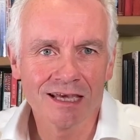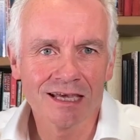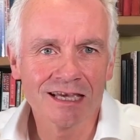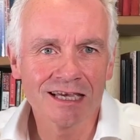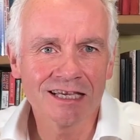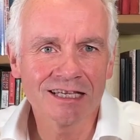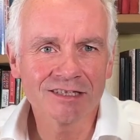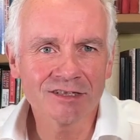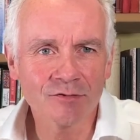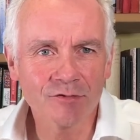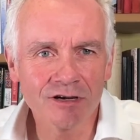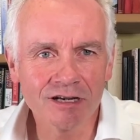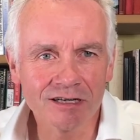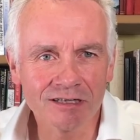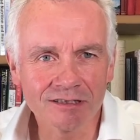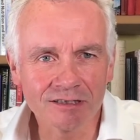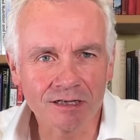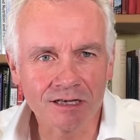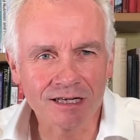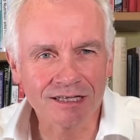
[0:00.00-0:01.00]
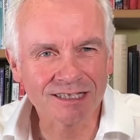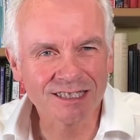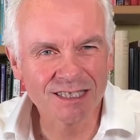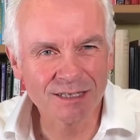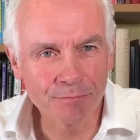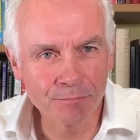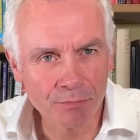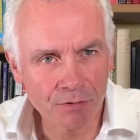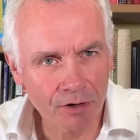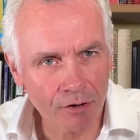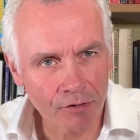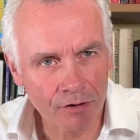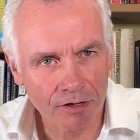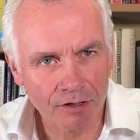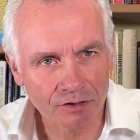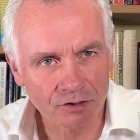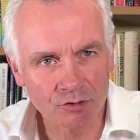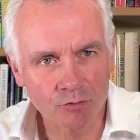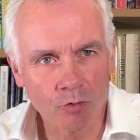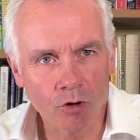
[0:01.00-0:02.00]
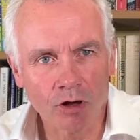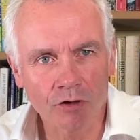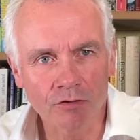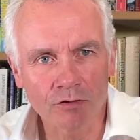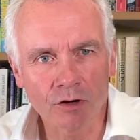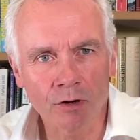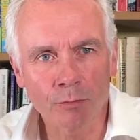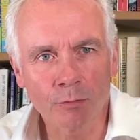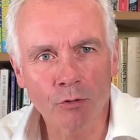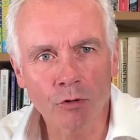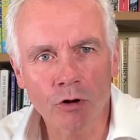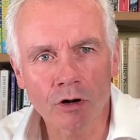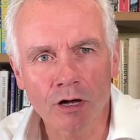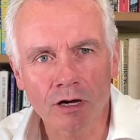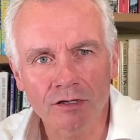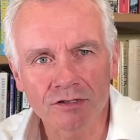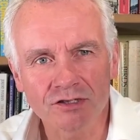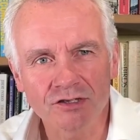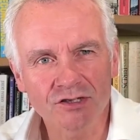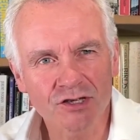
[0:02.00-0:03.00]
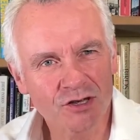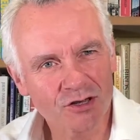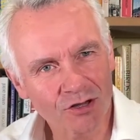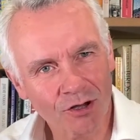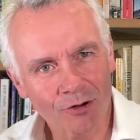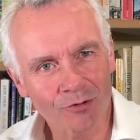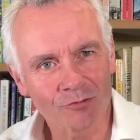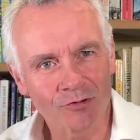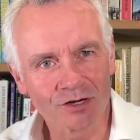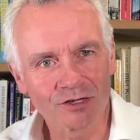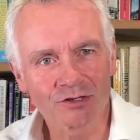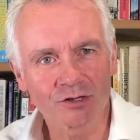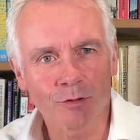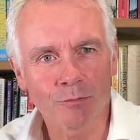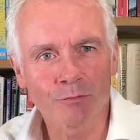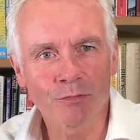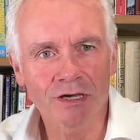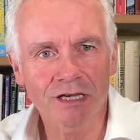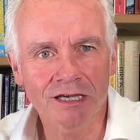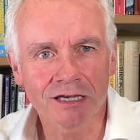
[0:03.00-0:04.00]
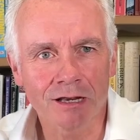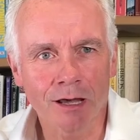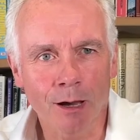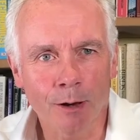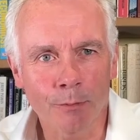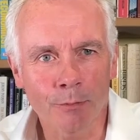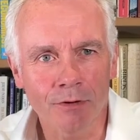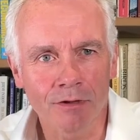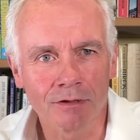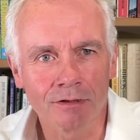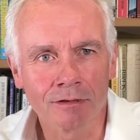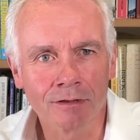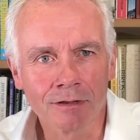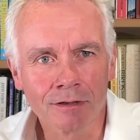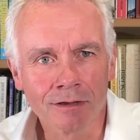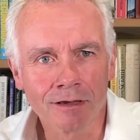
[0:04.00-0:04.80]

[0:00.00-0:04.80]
Easyread is an experience rather than a product, and so you can't really sort of pick it up and